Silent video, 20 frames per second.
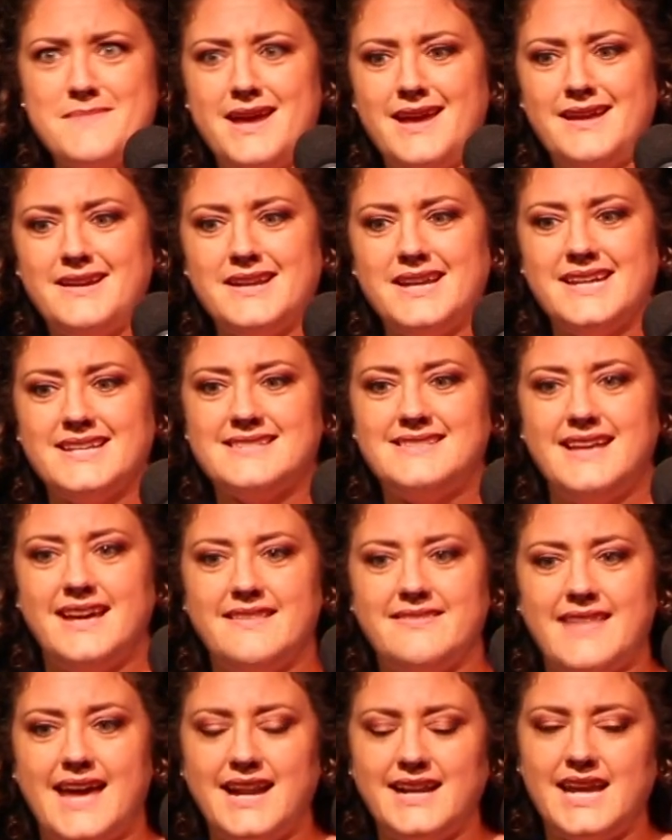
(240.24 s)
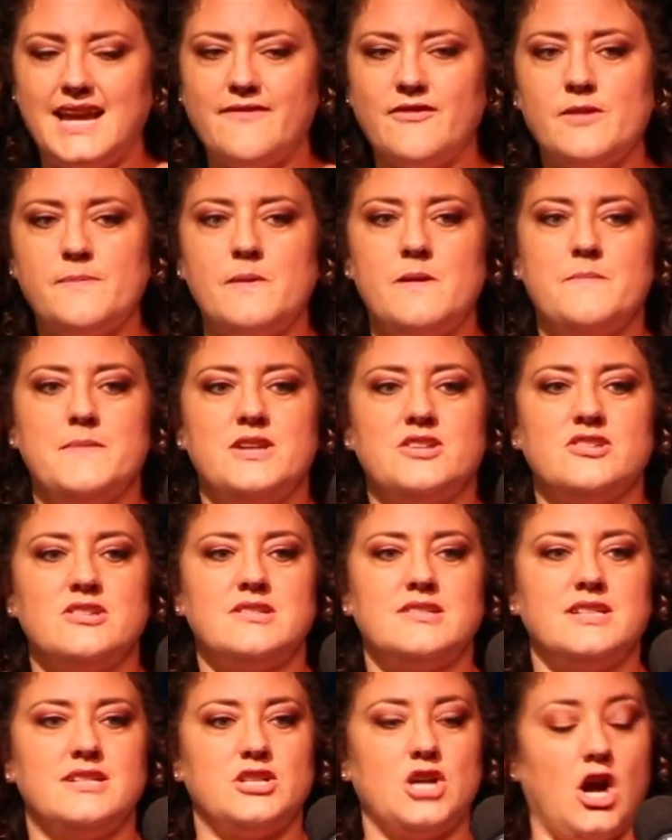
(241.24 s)
meant is that gave her
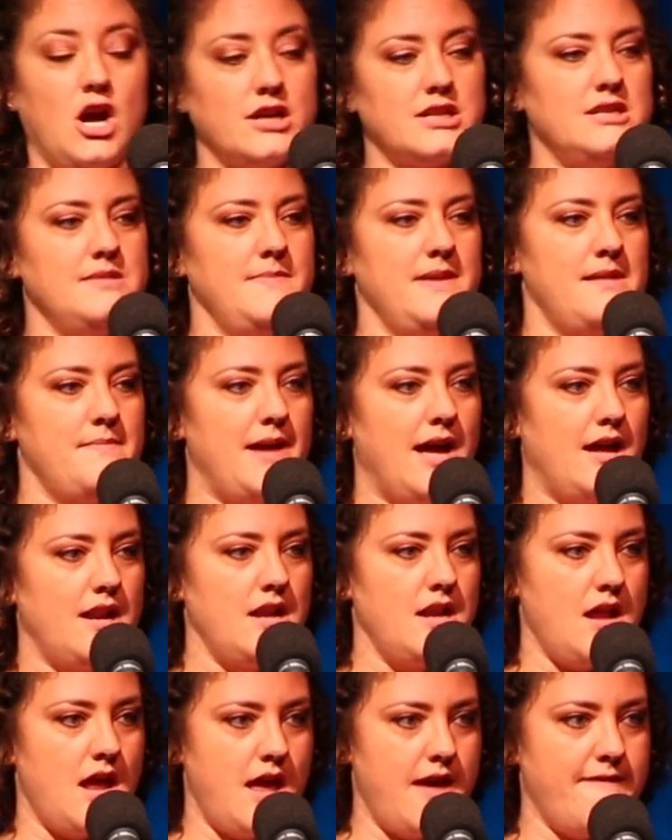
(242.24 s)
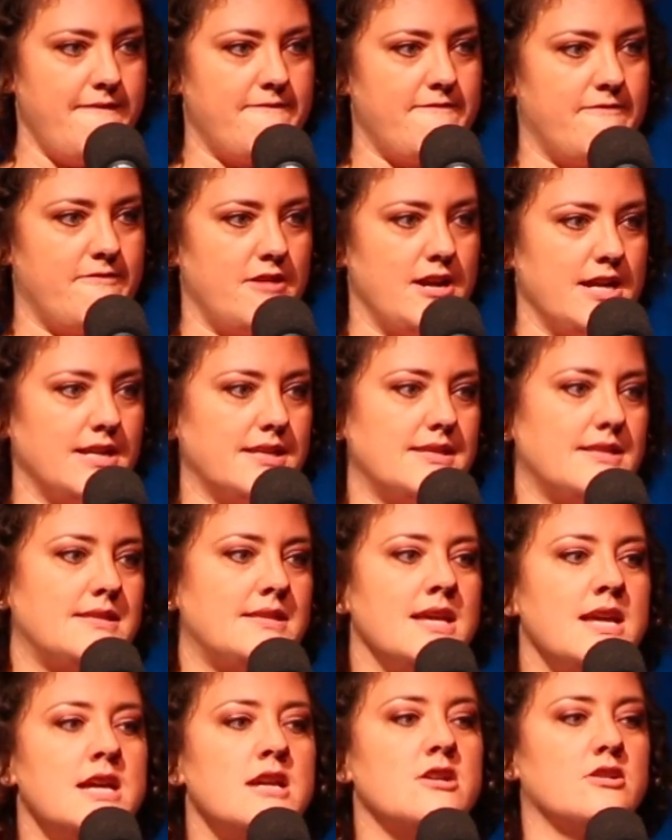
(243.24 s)
permission to talk to me about it every
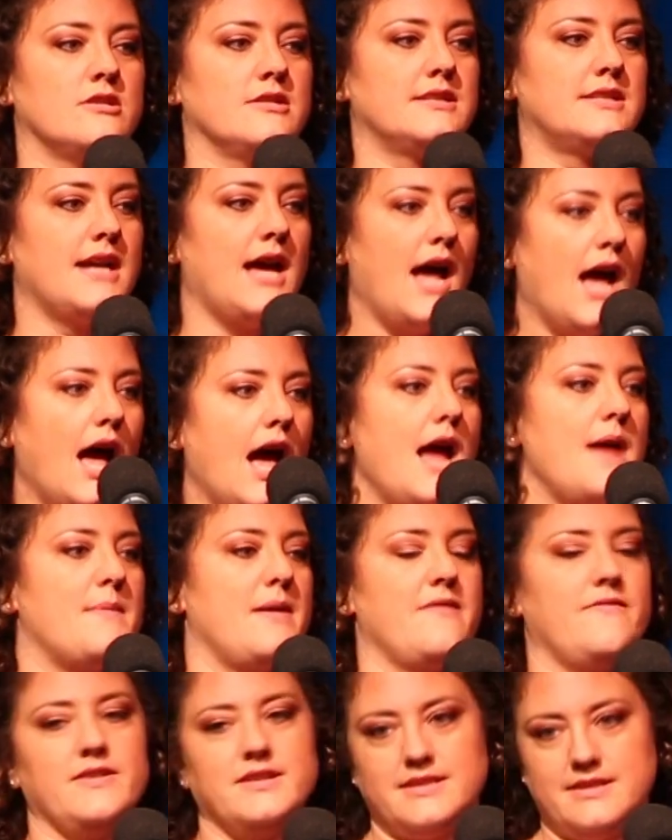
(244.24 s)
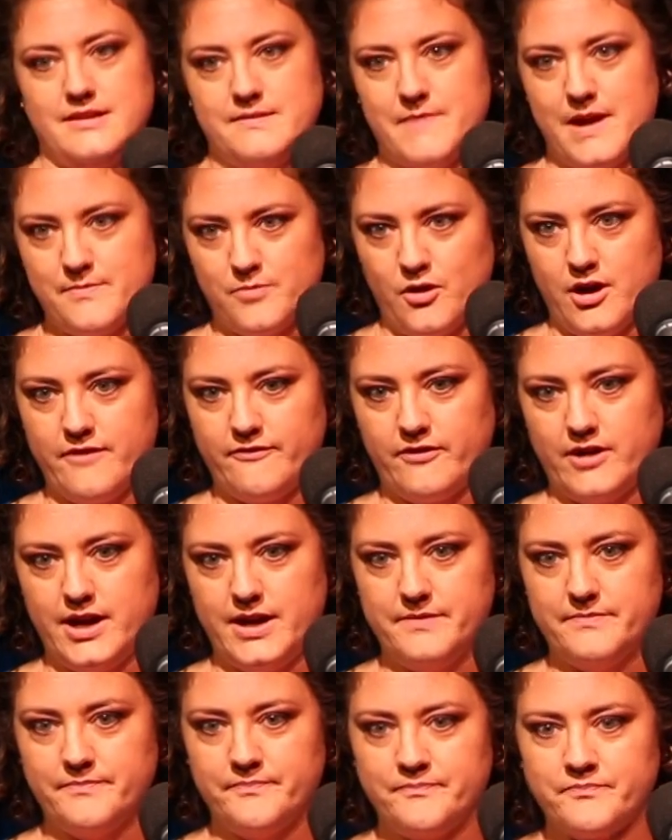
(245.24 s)
single time I visited my
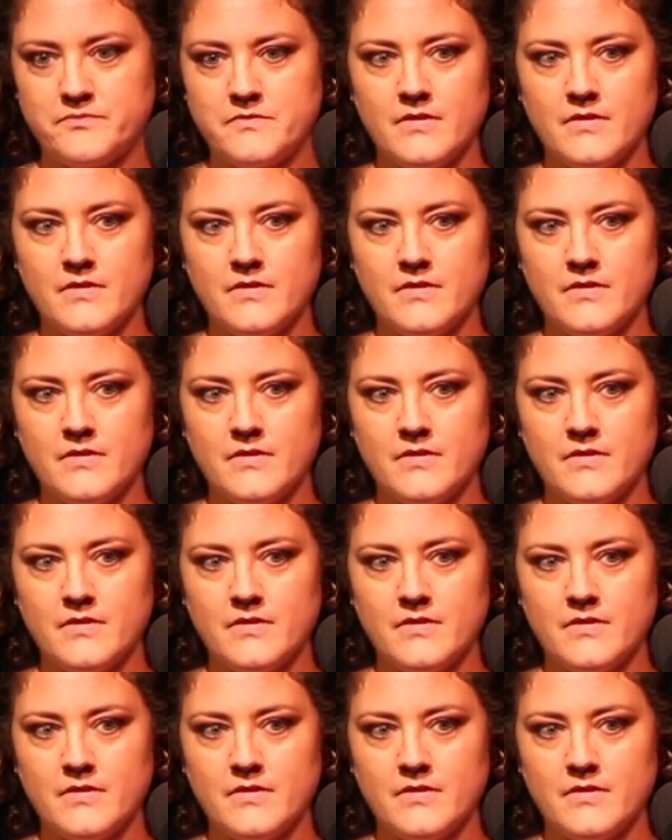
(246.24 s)
boyfriend.